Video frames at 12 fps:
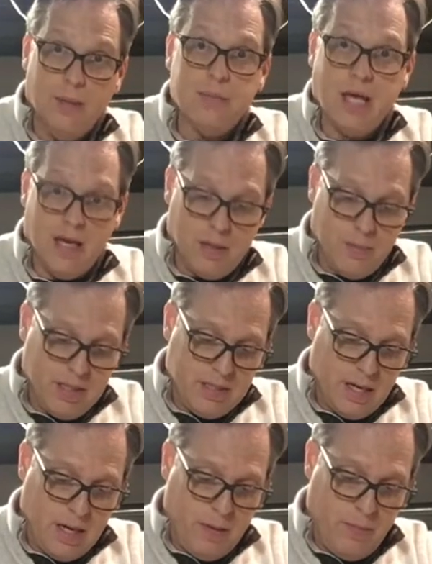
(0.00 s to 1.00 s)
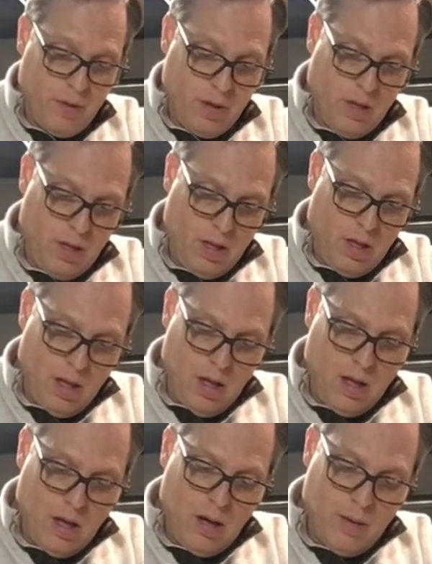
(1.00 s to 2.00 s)
I'm taking my time.
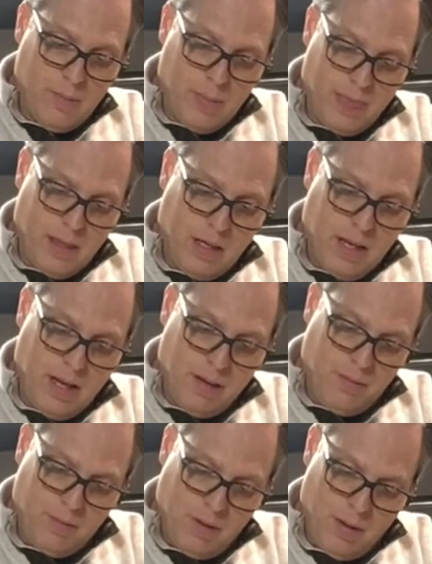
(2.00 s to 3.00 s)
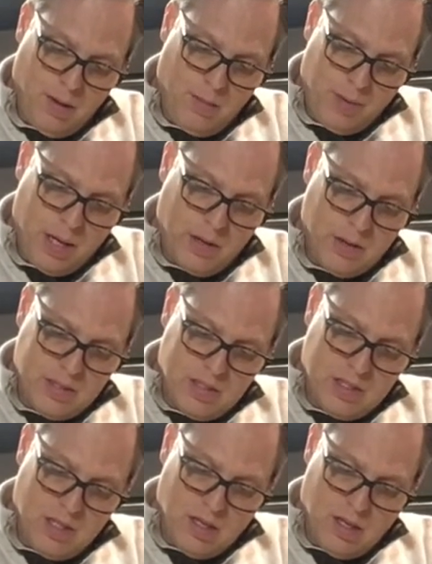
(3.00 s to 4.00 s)
Again, parents,